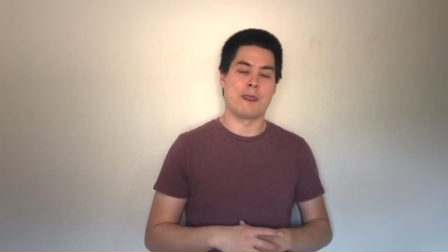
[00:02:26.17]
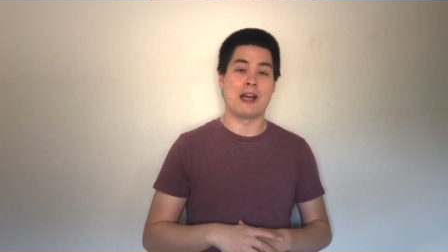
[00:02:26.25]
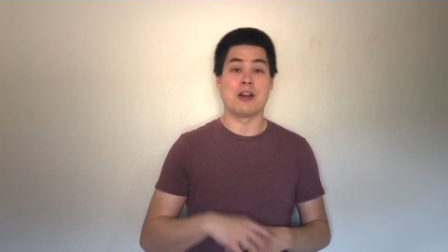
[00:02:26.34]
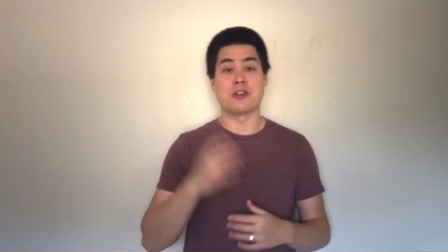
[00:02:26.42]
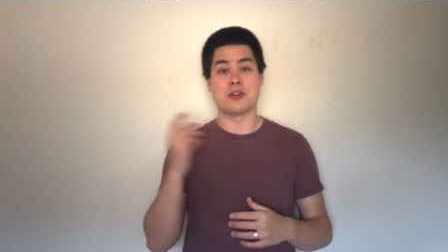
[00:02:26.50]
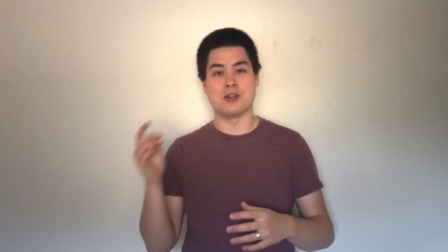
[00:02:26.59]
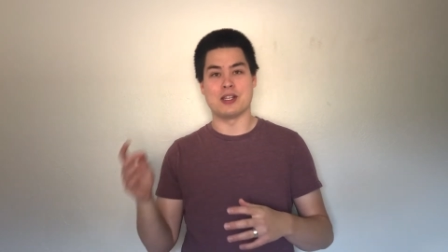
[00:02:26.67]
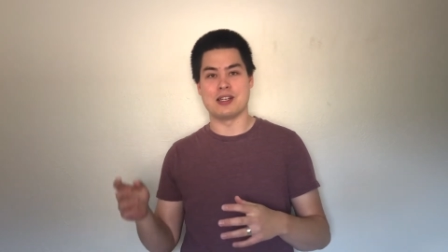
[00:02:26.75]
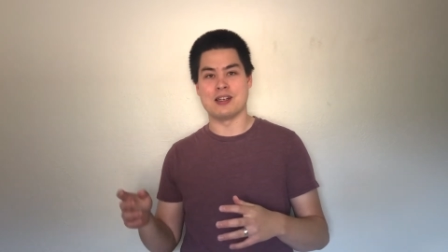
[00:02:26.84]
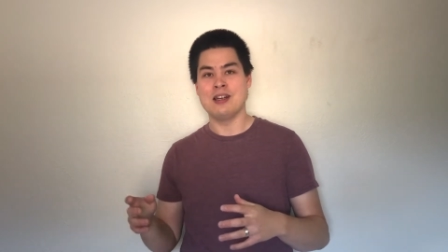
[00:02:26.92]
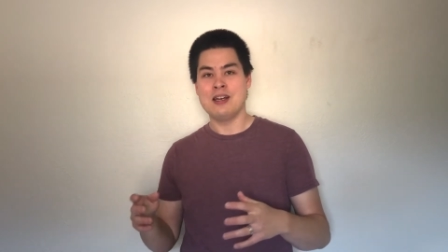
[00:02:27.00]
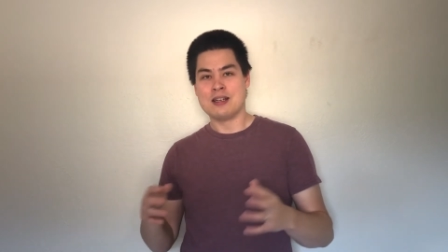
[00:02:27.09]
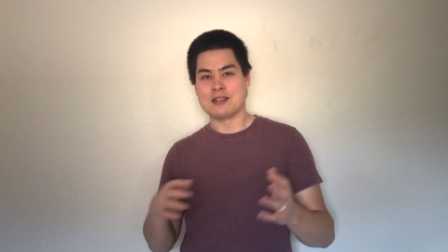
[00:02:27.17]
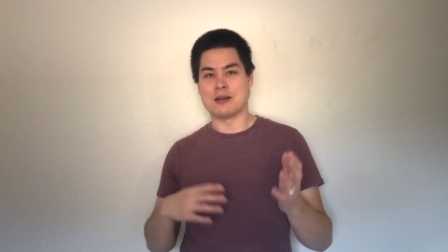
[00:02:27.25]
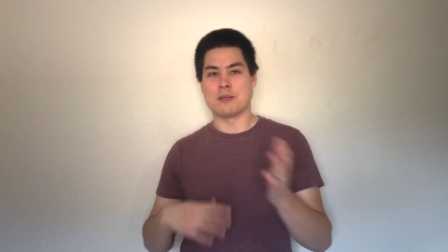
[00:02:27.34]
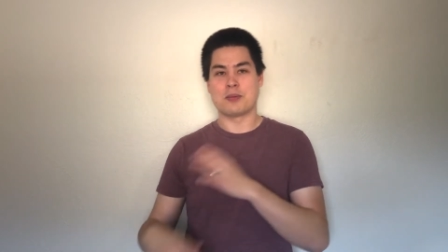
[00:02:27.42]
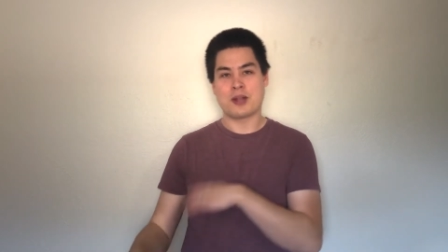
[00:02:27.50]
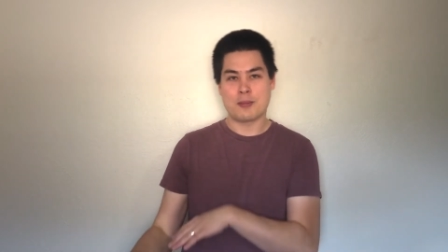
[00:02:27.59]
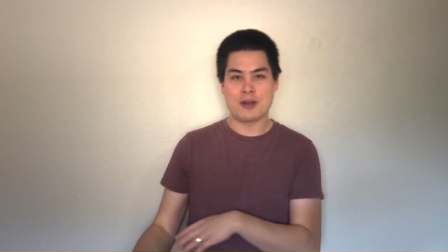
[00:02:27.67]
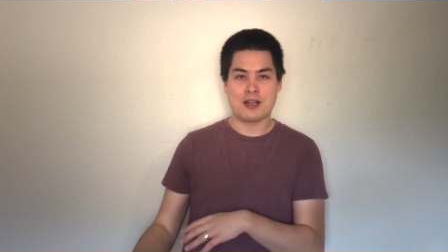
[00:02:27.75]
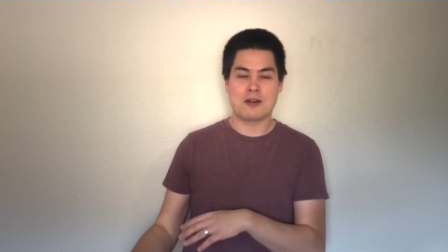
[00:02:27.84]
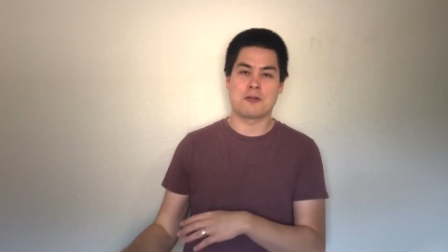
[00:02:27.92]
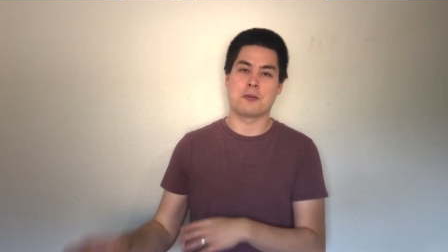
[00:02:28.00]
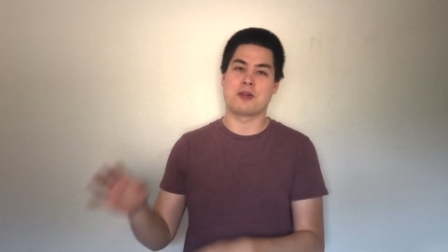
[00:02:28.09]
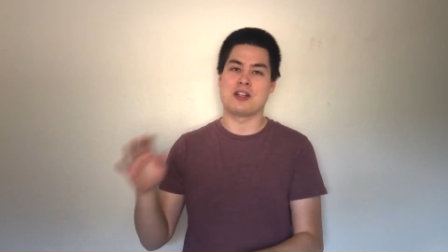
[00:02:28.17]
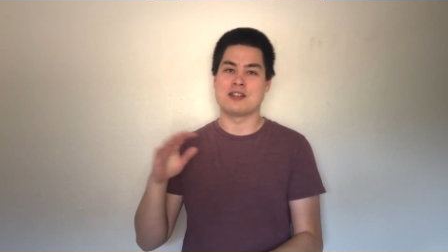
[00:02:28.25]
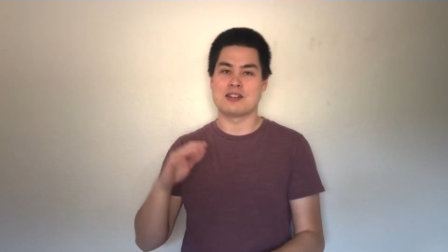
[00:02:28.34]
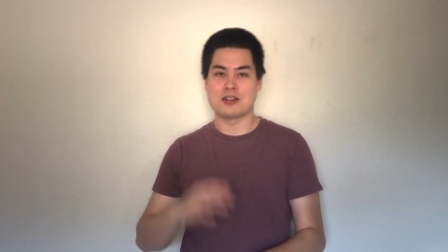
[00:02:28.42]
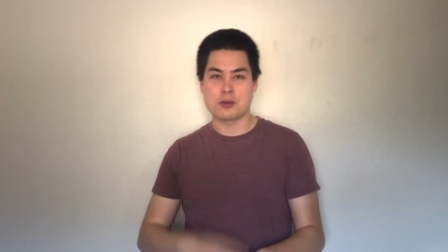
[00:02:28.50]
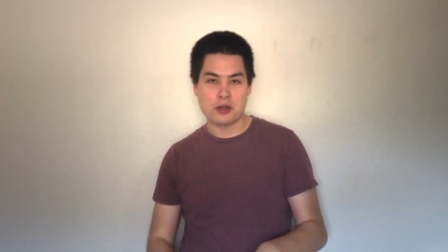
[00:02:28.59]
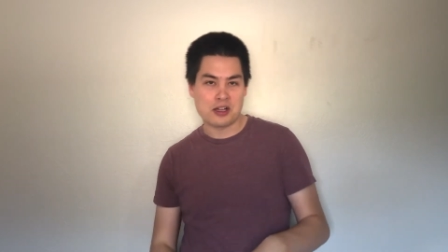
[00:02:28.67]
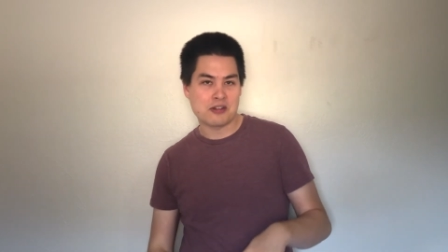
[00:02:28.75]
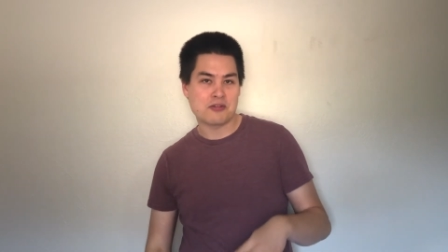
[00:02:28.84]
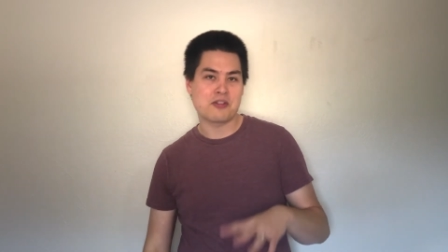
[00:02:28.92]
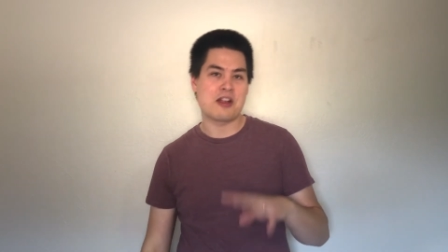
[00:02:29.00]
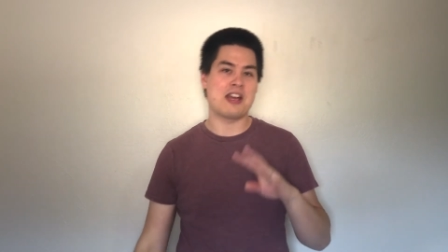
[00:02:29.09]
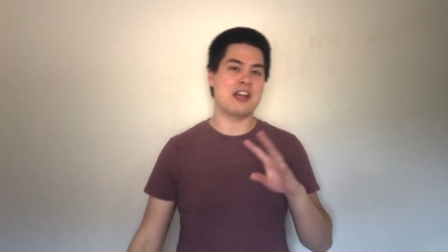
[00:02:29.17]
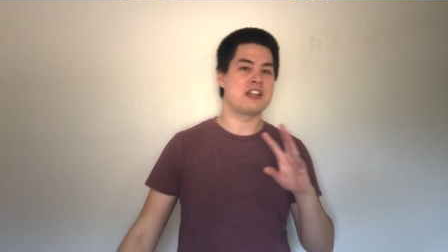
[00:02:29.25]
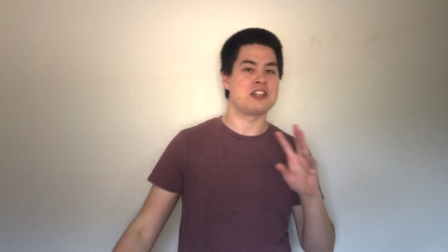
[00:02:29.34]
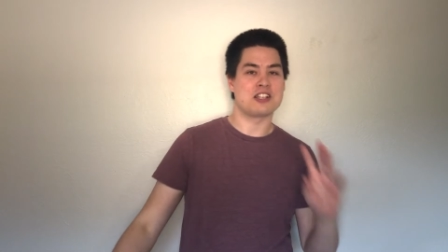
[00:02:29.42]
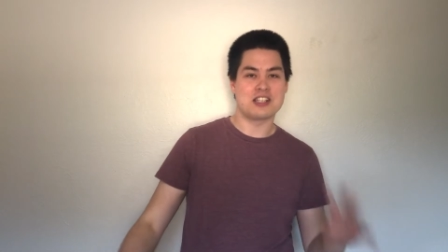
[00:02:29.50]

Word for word: I also did some plumbing, replaced a toilet flange, a,